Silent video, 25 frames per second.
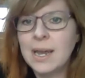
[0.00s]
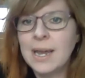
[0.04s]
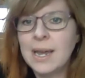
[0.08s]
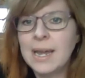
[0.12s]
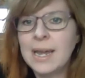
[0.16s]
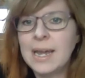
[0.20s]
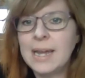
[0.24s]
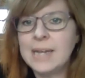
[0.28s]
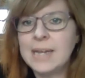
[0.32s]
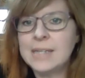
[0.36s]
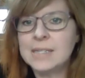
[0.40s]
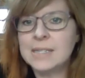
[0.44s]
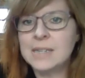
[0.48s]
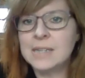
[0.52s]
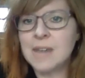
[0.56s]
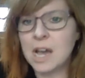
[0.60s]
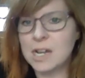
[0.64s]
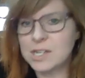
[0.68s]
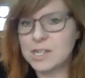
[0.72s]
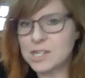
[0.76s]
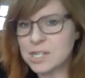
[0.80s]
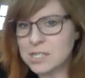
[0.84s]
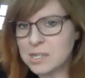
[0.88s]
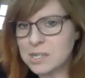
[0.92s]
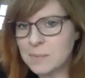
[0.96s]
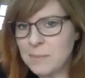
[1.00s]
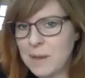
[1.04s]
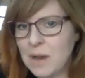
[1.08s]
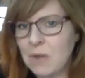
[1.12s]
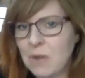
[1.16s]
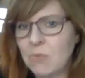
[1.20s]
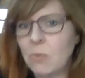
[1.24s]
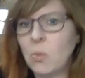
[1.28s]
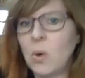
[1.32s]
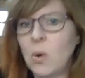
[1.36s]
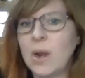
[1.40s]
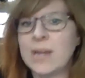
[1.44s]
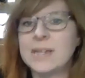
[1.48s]
It's not just
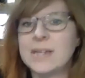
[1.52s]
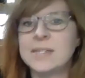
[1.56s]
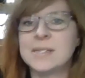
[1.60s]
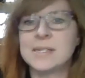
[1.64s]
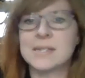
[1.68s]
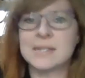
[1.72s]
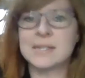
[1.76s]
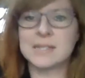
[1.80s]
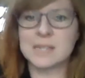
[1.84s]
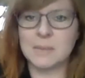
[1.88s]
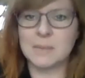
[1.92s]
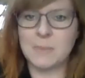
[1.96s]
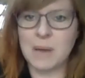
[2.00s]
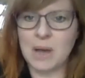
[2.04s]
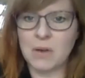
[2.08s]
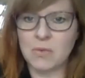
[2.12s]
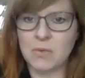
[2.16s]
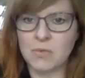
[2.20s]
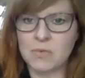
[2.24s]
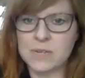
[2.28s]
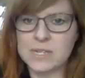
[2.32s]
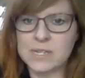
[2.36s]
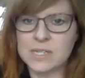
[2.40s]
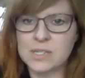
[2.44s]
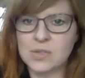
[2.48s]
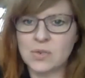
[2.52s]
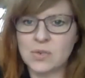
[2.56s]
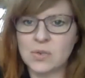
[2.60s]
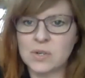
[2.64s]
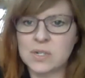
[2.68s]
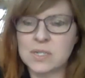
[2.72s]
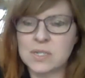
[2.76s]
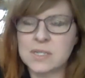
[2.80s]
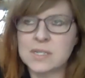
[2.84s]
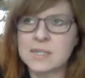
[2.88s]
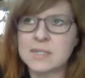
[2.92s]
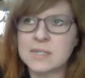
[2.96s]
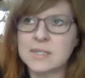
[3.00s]
about waste, it's about
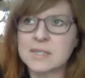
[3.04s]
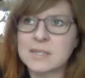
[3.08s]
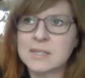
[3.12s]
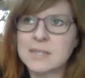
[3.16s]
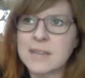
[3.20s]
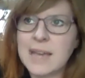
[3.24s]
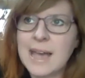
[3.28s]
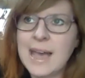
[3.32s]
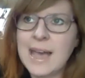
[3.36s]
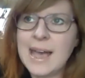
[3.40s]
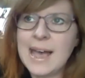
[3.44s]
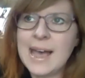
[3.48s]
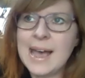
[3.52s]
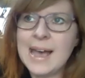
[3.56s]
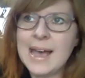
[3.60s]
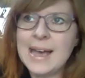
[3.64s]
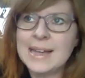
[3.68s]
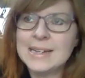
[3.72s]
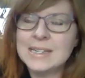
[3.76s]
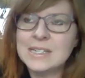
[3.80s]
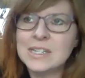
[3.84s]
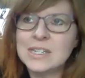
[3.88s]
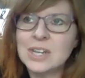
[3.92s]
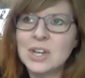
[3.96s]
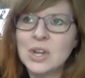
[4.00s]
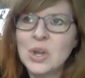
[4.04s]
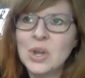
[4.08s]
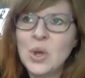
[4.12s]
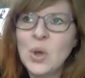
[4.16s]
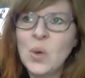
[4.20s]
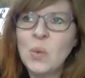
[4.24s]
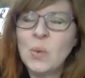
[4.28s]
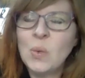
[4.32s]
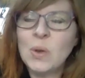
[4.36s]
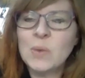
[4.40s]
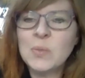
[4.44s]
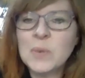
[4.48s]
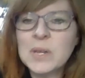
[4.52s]
resources. And
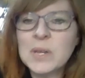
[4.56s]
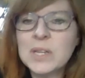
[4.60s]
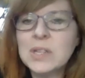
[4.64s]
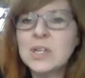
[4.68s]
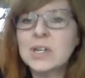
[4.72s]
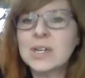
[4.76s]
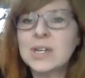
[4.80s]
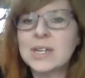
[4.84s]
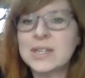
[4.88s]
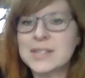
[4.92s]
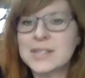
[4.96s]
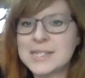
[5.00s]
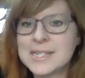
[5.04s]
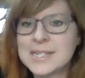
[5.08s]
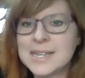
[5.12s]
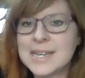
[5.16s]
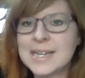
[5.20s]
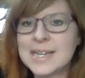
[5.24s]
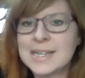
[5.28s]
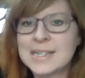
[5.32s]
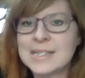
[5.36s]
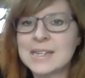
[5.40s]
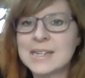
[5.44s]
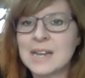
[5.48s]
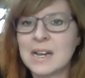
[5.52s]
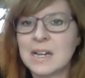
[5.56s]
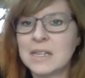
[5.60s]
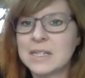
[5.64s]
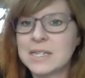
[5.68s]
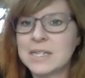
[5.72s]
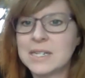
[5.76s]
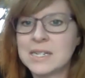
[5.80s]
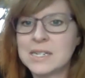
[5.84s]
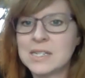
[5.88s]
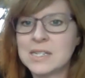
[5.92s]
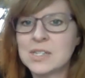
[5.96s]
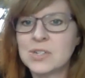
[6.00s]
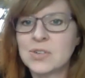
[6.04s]
when we look at the textile
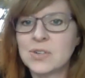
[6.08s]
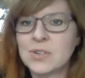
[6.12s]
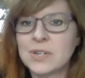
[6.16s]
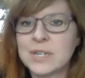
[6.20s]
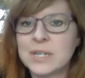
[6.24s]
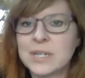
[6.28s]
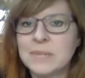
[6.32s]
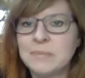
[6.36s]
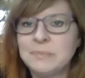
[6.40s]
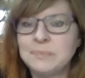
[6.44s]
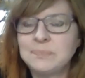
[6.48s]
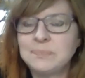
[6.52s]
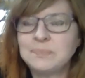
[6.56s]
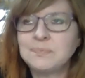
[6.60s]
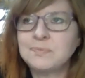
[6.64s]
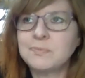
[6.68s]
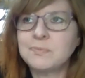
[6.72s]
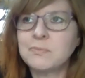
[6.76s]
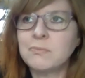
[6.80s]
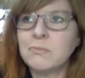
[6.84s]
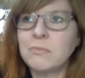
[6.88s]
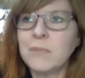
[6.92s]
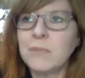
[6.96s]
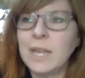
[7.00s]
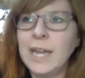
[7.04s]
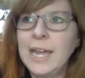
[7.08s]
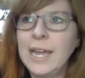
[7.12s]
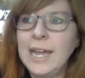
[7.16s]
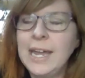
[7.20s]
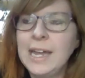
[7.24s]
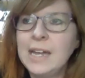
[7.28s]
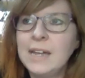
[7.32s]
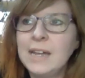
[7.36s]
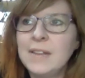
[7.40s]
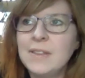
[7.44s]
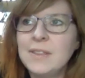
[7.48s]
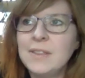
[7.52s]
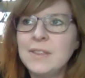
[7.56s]
industry
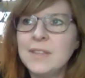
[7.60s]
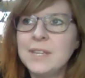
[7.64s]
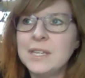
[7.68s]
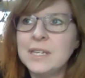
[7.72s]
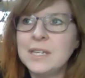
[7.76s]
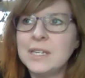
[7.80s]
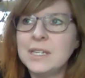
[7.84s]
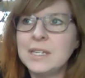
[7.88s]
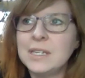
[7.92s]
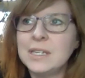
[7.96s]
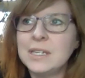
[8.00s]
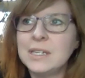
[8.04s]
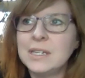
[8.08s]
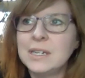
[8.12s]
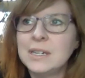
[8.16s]
and the